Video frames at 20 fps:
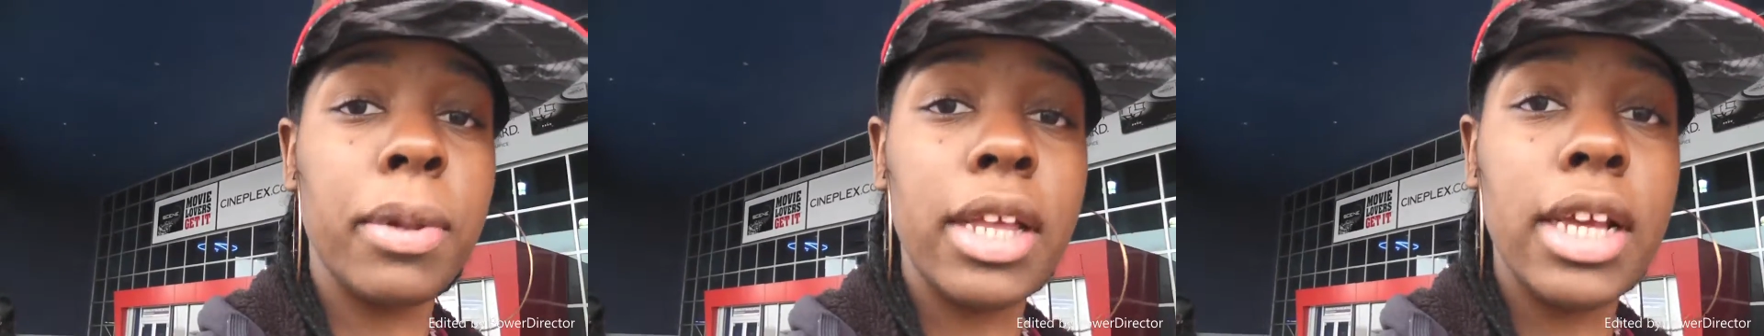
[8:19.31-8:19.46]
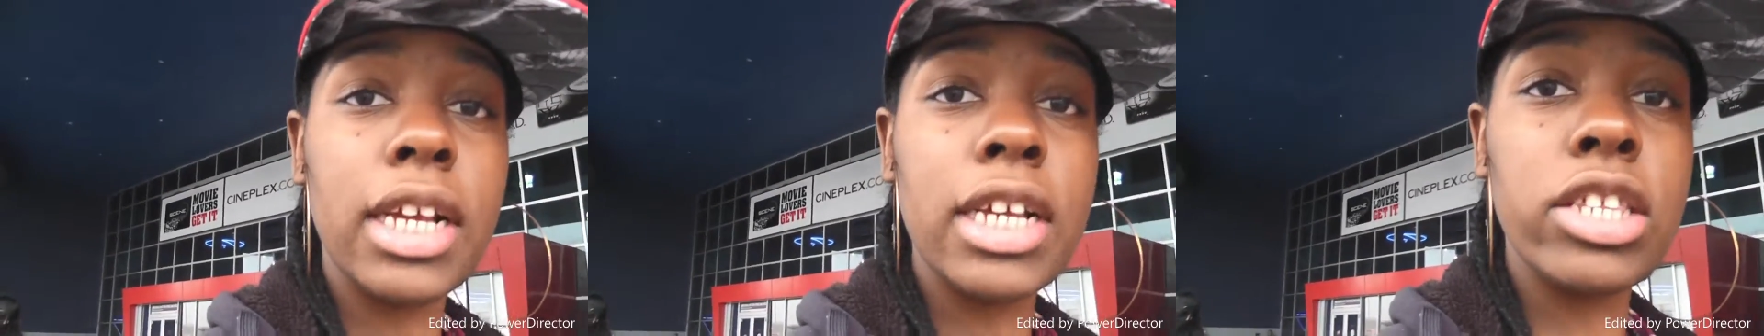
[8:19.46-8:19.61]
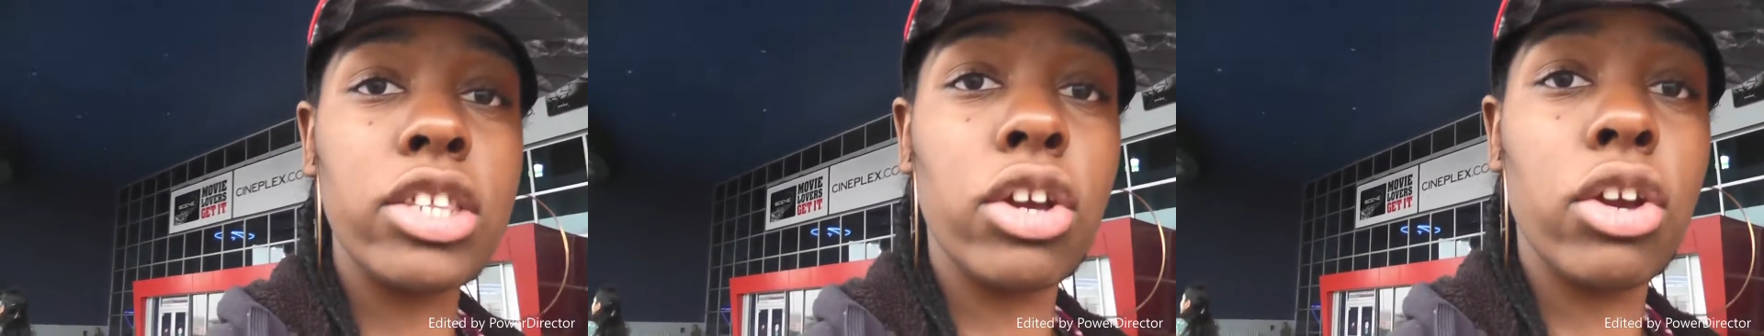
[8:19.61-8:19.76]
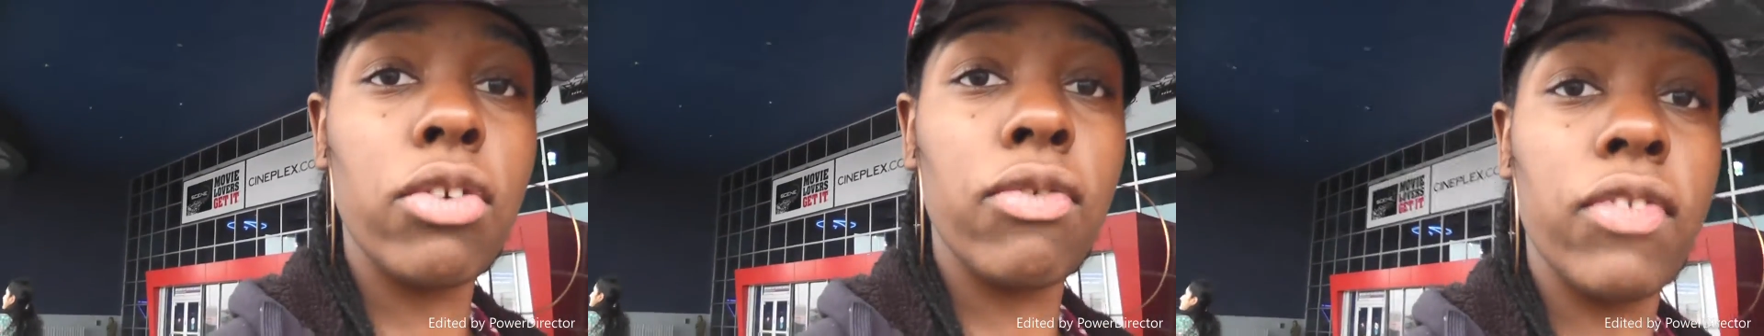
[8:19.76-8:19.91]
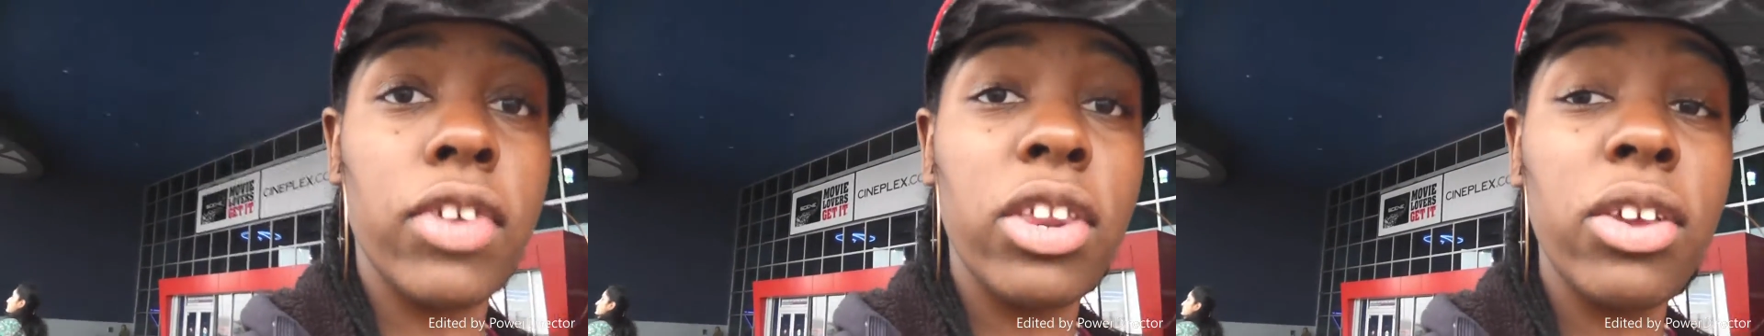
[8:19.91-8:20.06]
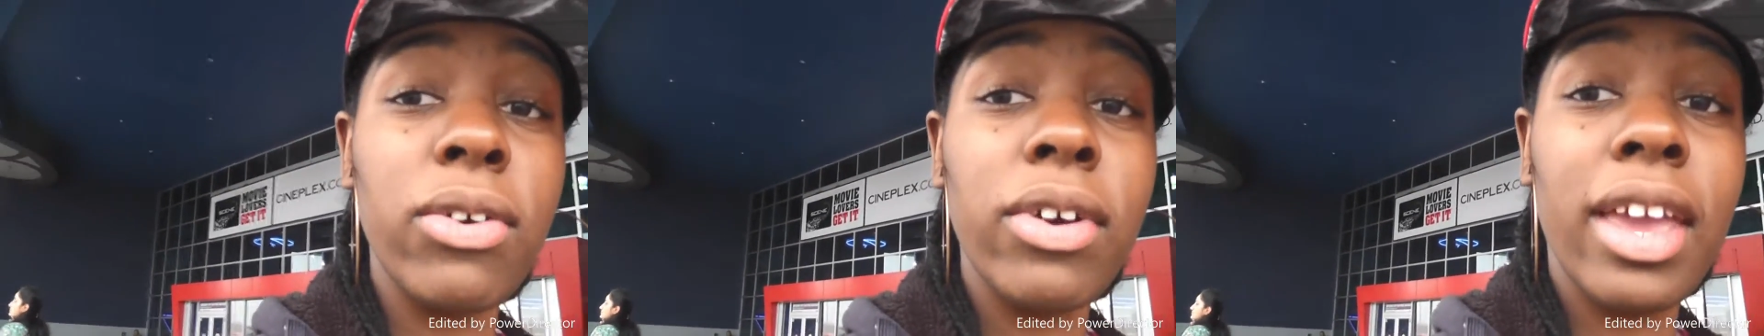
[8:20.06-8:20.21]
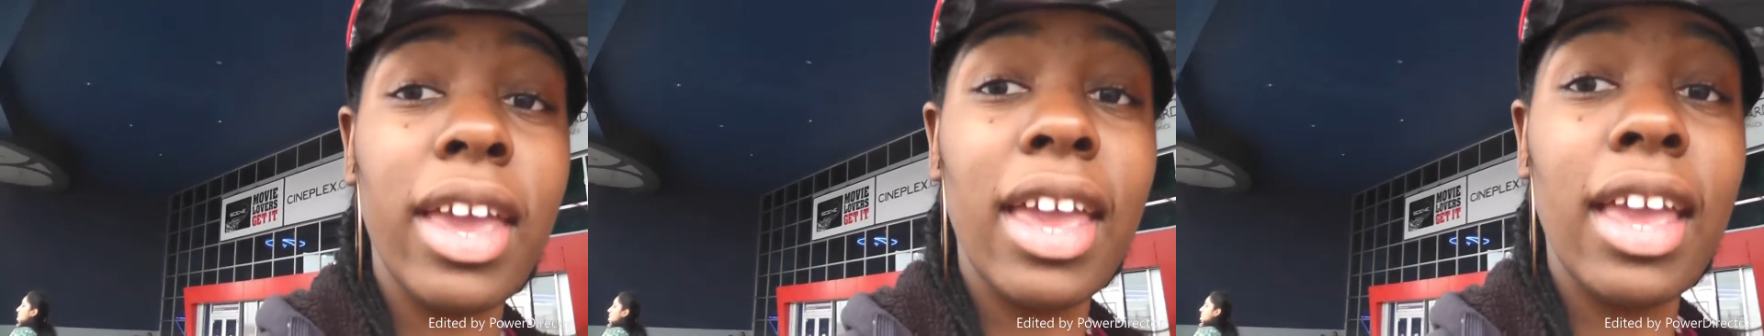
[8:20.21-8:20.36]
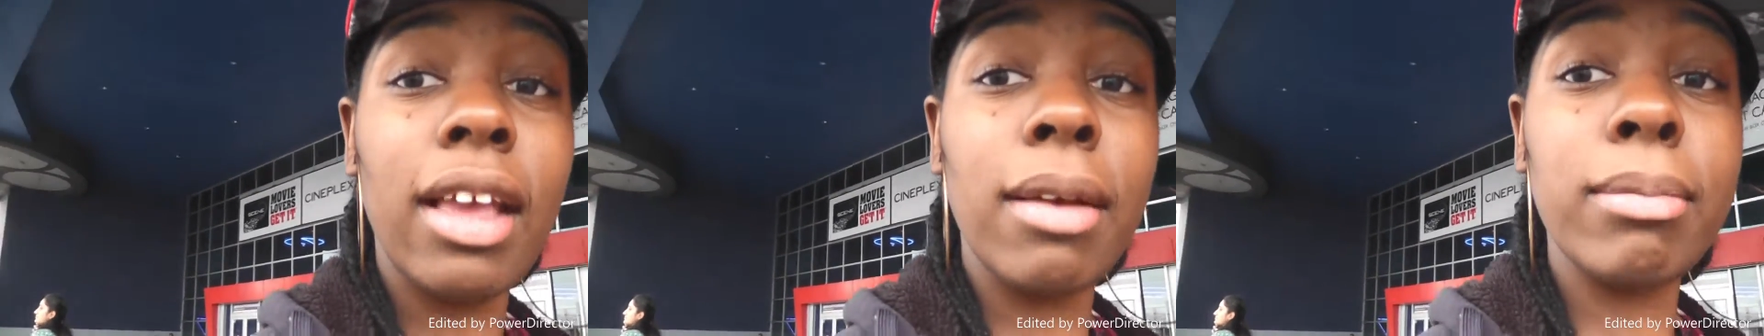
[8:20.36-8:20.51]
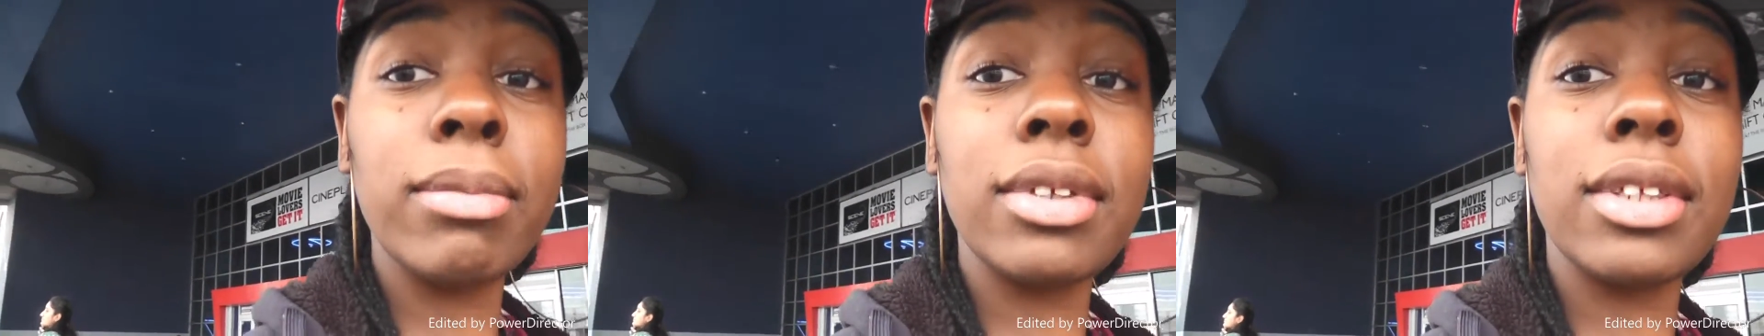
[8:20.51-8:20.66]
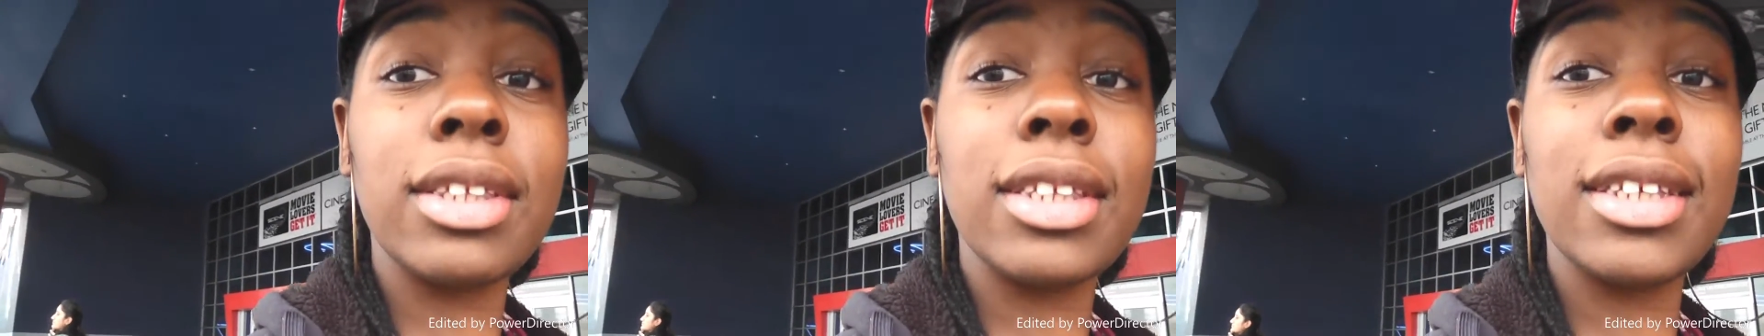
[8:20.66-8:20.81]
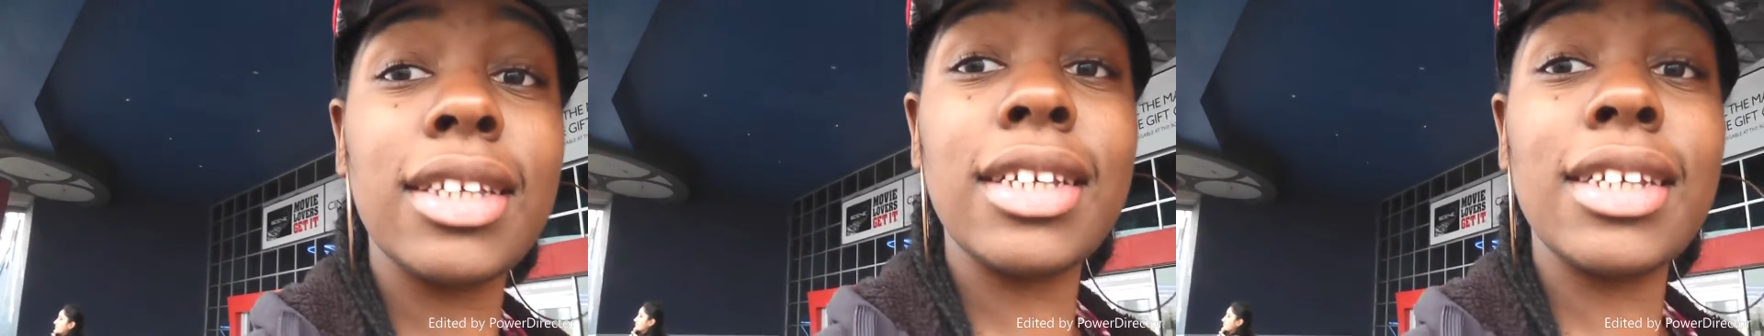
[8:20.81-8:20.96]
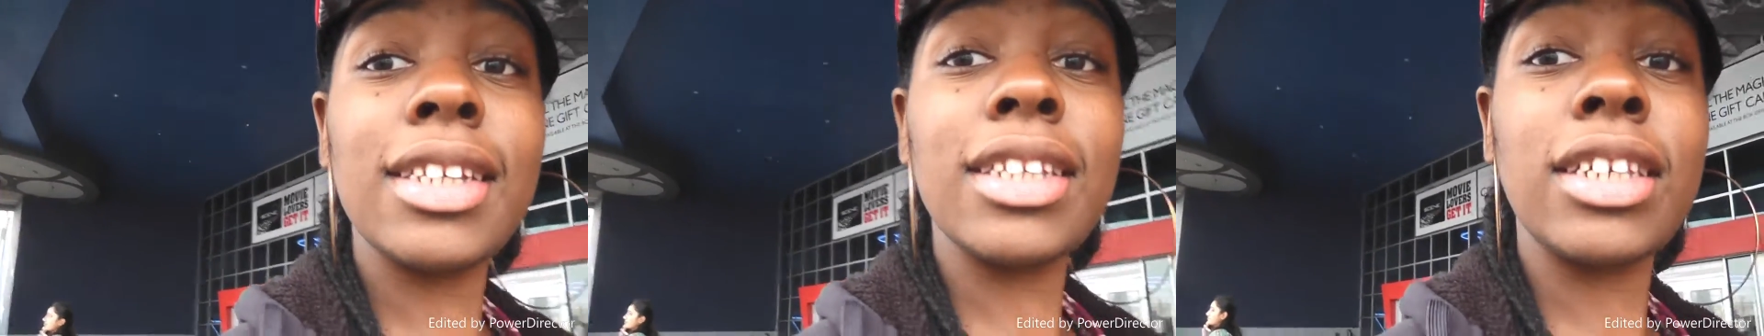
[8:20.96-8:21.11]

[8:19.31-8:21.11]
plays her video games.